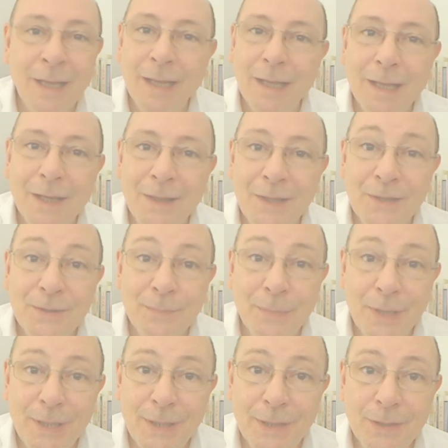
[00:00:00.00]
And this
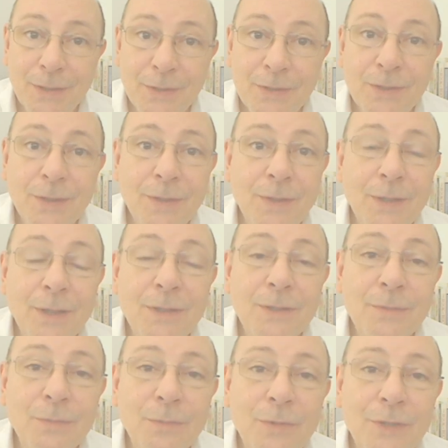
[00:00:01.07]
means that
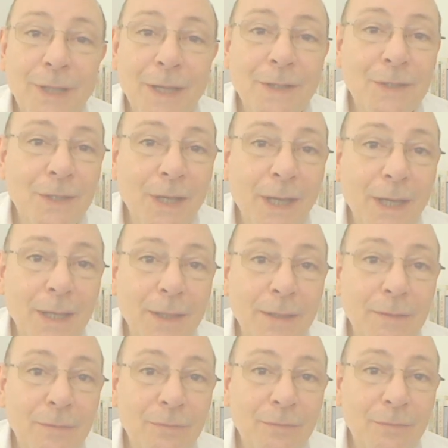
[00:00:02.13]
day to day
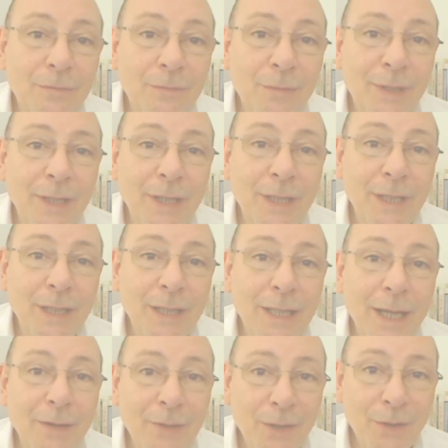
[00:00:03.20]
we
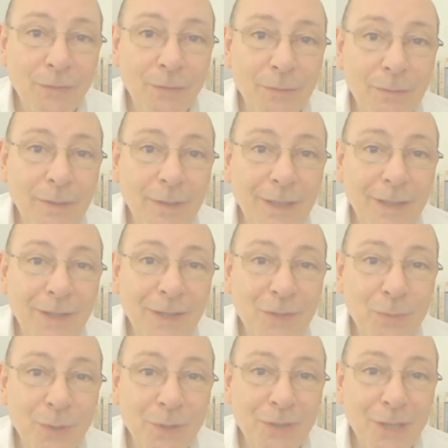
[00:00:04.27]
carry on in this
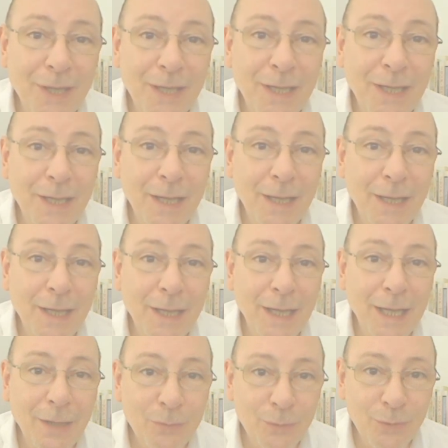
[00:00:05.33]
one day
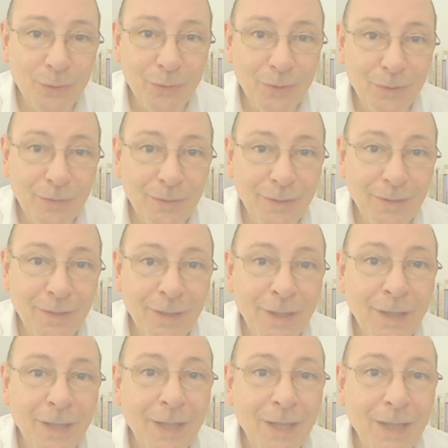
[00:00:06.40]
outlook
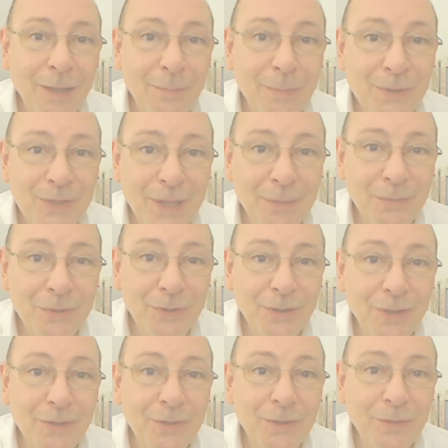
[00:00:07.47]
and perception
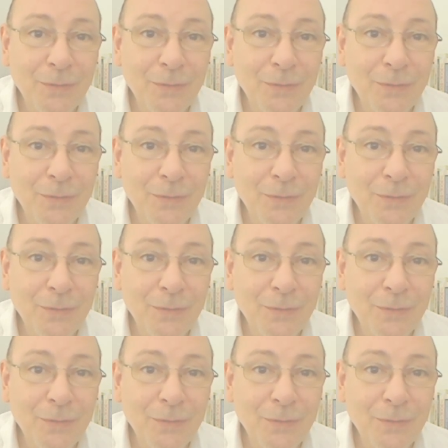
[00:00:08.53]
that